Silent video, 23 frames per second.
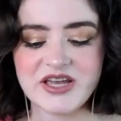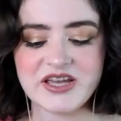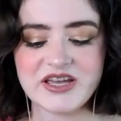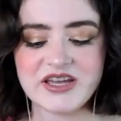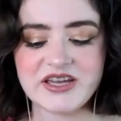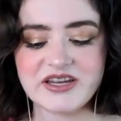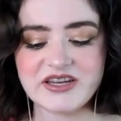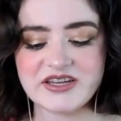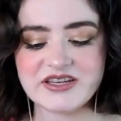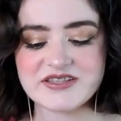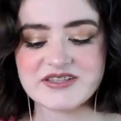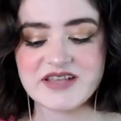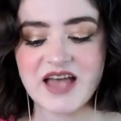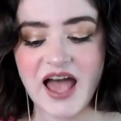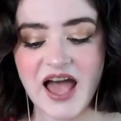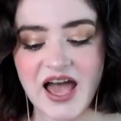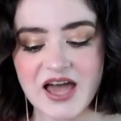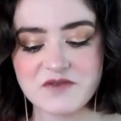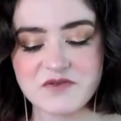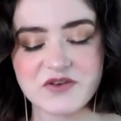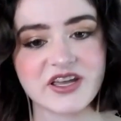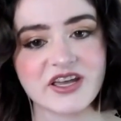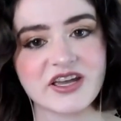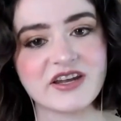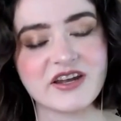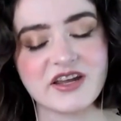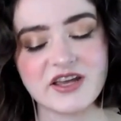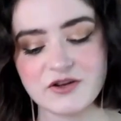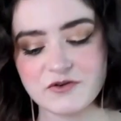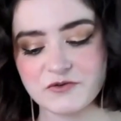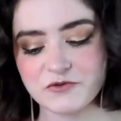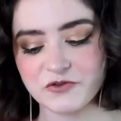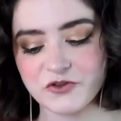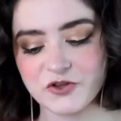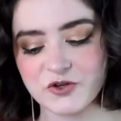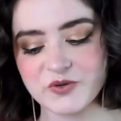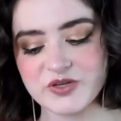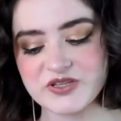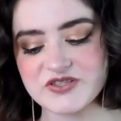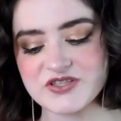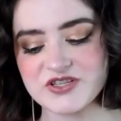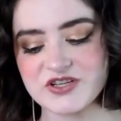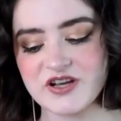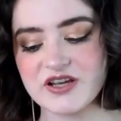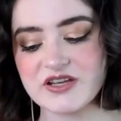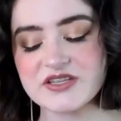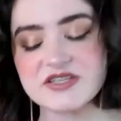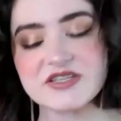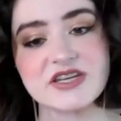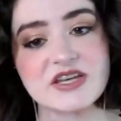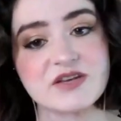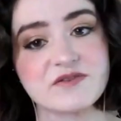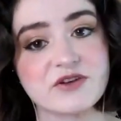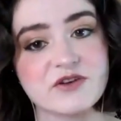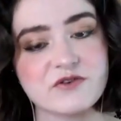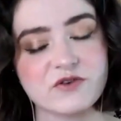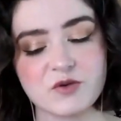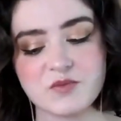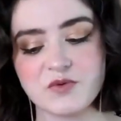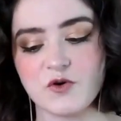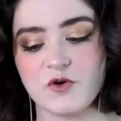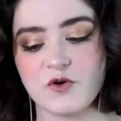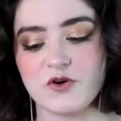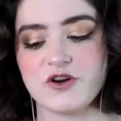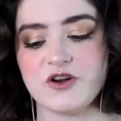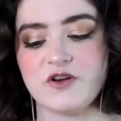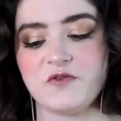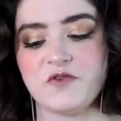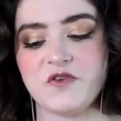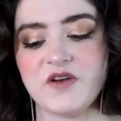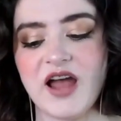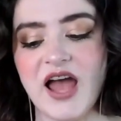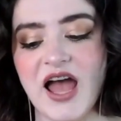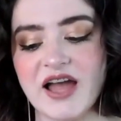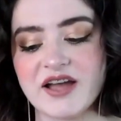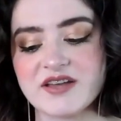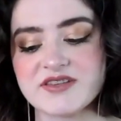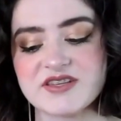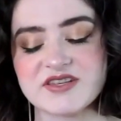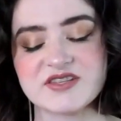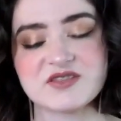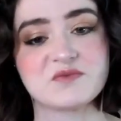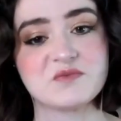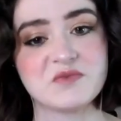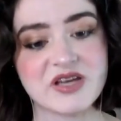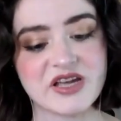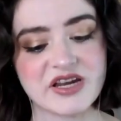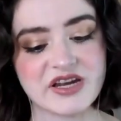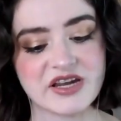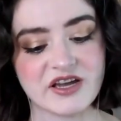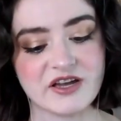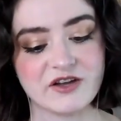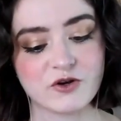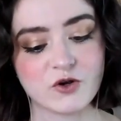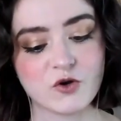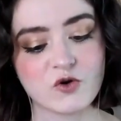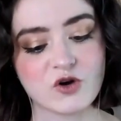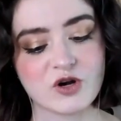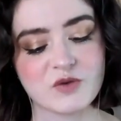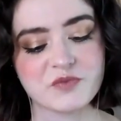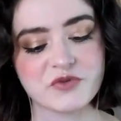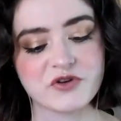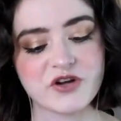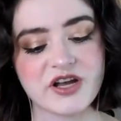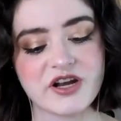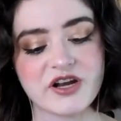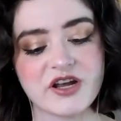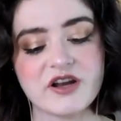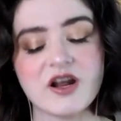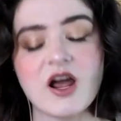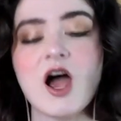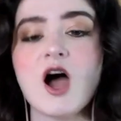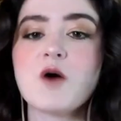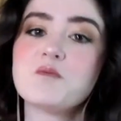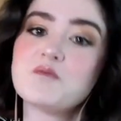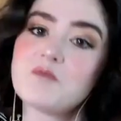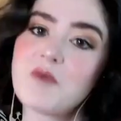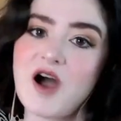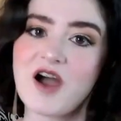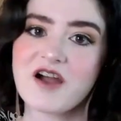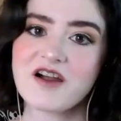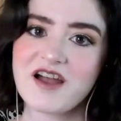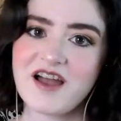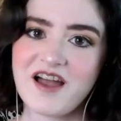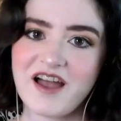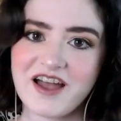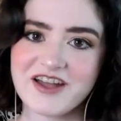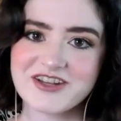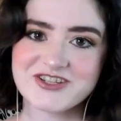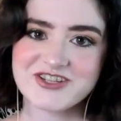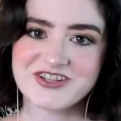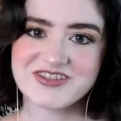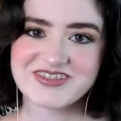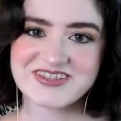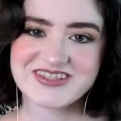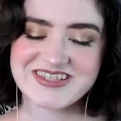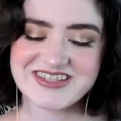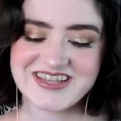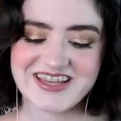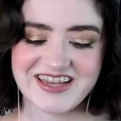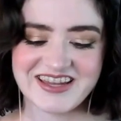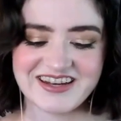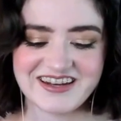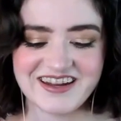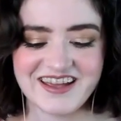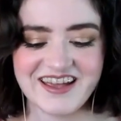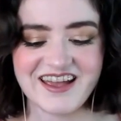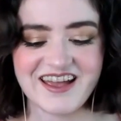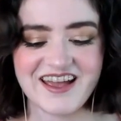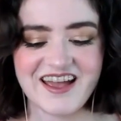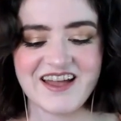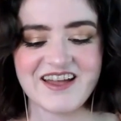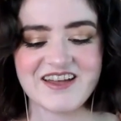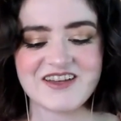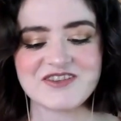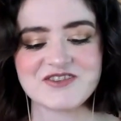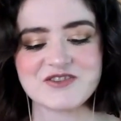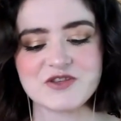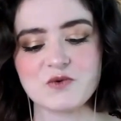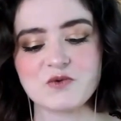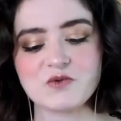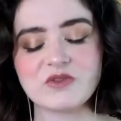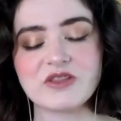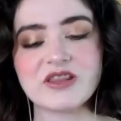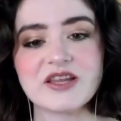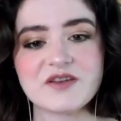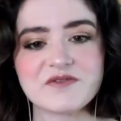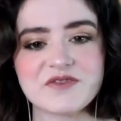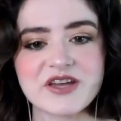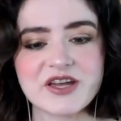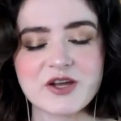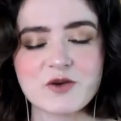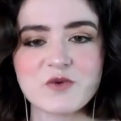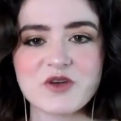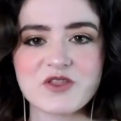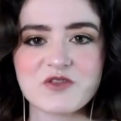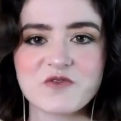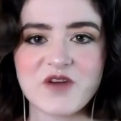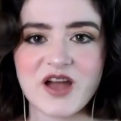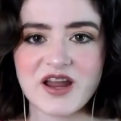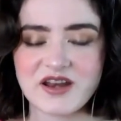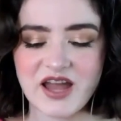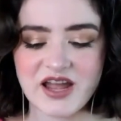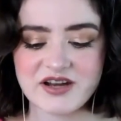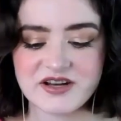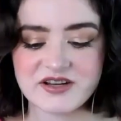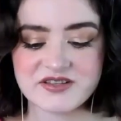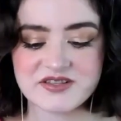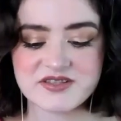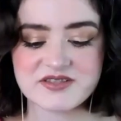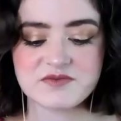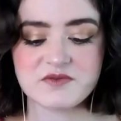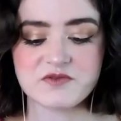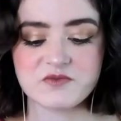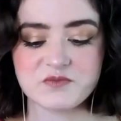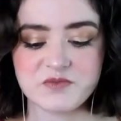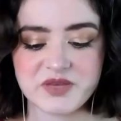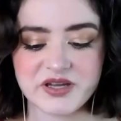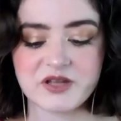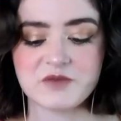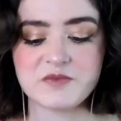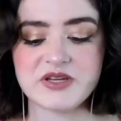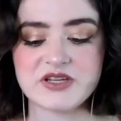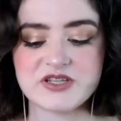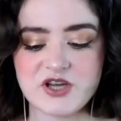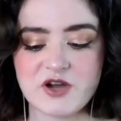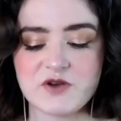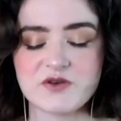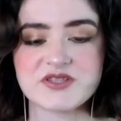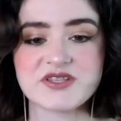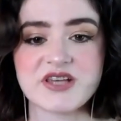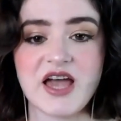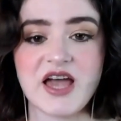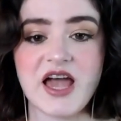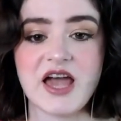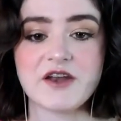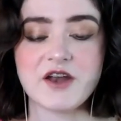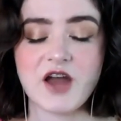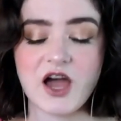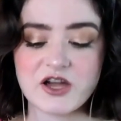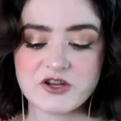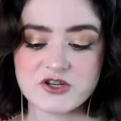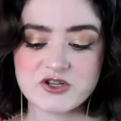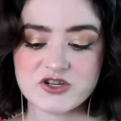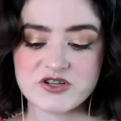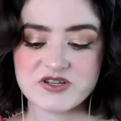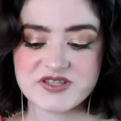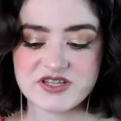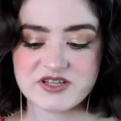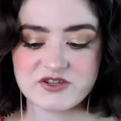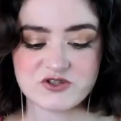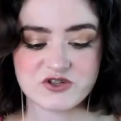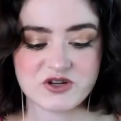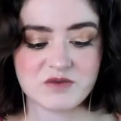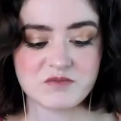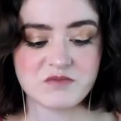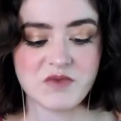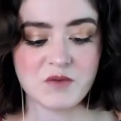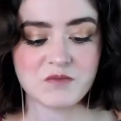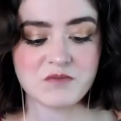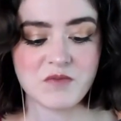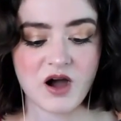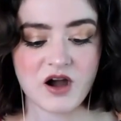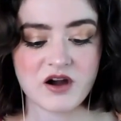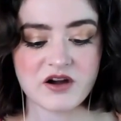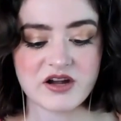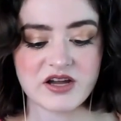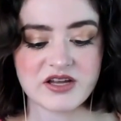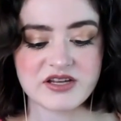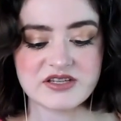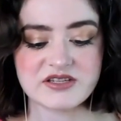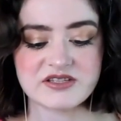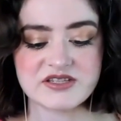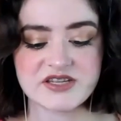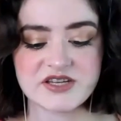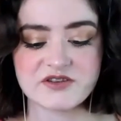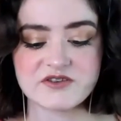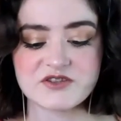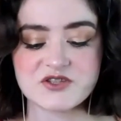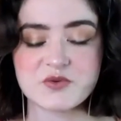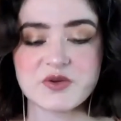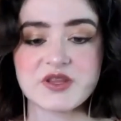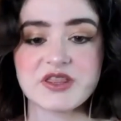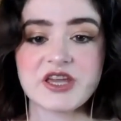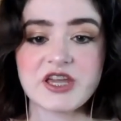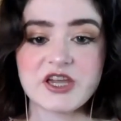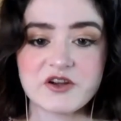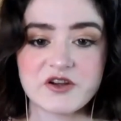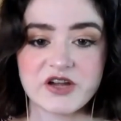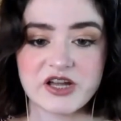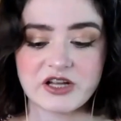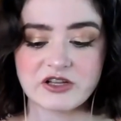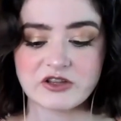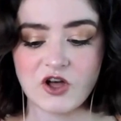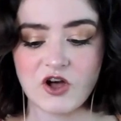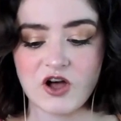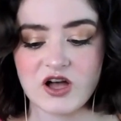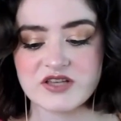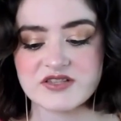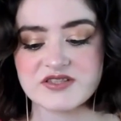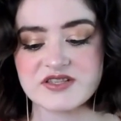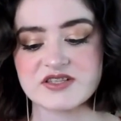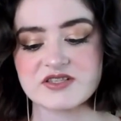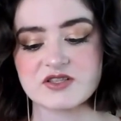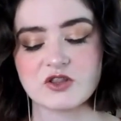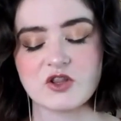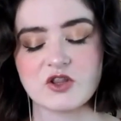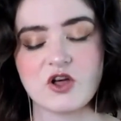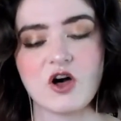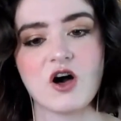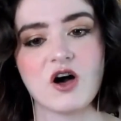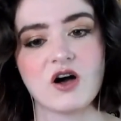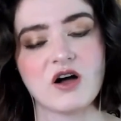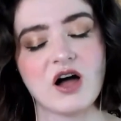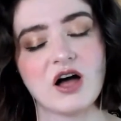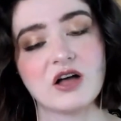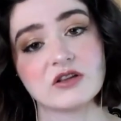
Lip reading: It is advocate, influencer, and TV reporter for Access Media Incorporated, Mara Hutchinson. So living with retinitis pigmentosa and Usher syndrome, Mara deals with hearing loss as well